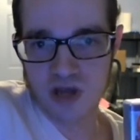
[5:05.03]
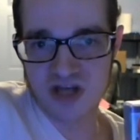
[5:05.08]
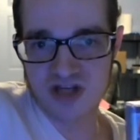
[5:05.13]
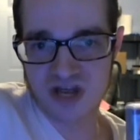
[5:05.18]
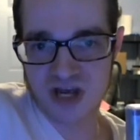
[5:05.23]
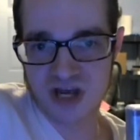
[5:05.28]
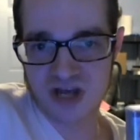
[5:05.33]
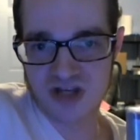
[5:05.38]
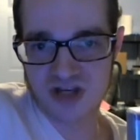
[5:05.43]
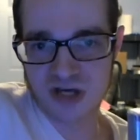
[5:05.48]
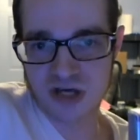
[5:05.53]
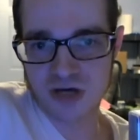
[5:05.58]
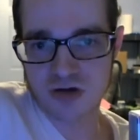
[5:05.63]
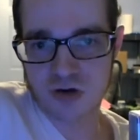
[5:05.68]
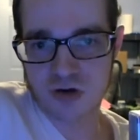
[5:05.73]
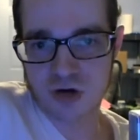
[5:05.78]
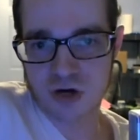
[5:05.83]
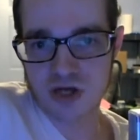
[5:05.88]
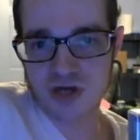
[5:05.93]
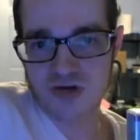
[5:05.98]
which is
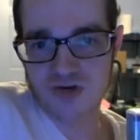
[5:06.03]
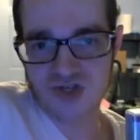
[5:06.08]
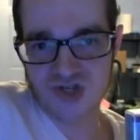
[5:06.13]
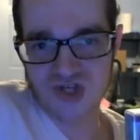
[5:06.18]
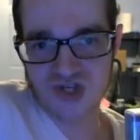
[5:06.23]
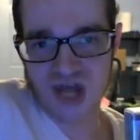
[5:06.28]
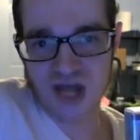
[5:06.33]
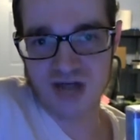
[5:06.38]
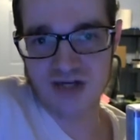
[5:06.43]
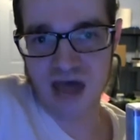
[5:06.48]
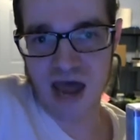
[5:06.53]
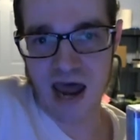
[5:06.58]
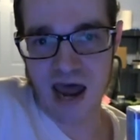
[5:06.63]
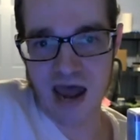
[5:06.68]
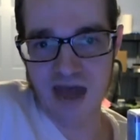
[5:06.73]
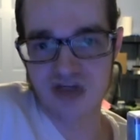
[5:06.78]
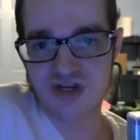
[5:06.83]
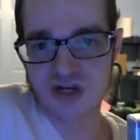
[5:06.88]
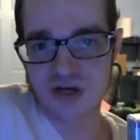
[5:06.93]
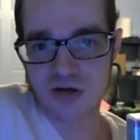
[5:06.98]
Kyoryu
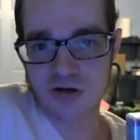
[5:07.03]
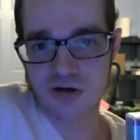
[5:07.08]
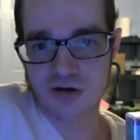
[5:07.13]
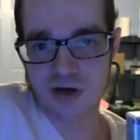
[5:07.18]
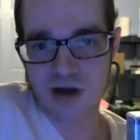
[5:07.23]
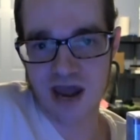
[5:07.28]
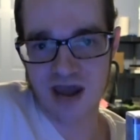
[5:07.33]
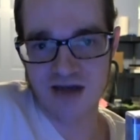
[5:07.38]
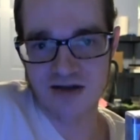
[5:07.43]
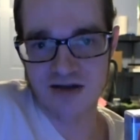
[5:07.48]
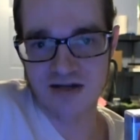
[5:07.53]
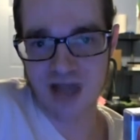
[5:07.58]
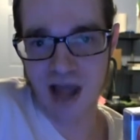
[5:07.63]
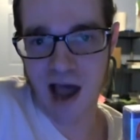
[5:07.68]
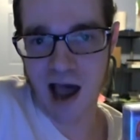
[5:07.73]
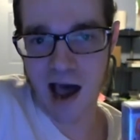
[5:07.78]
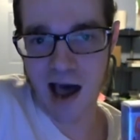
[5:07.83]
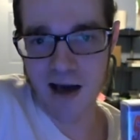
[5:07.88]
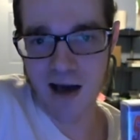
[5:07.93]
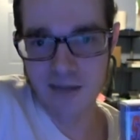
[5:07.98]
Sentai
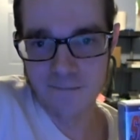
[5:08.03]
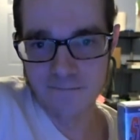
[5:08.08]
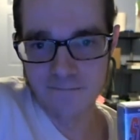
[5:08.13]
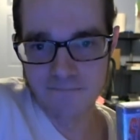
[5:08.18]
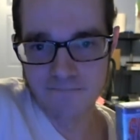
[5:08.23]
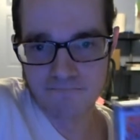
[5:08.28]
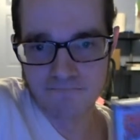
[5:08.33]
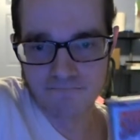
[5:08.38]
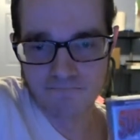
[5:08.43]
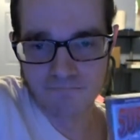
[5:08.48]
Zyuranger.